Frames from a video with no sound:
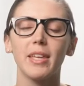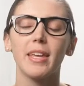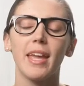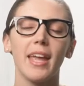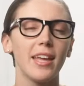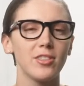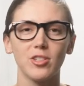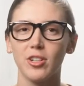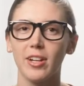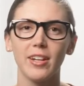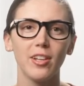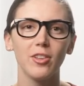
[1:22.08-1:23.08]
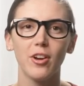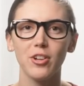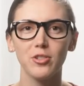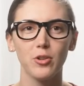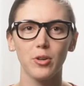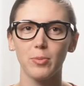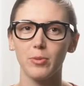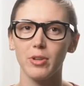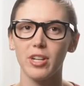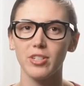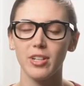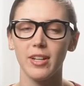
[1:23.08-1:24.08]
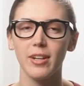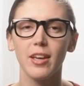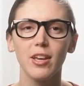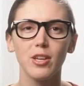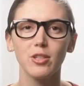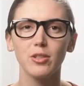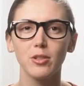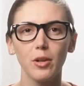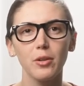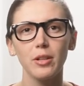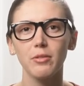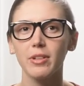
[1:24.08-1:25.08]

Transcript: a cancer in a large corporation, slowly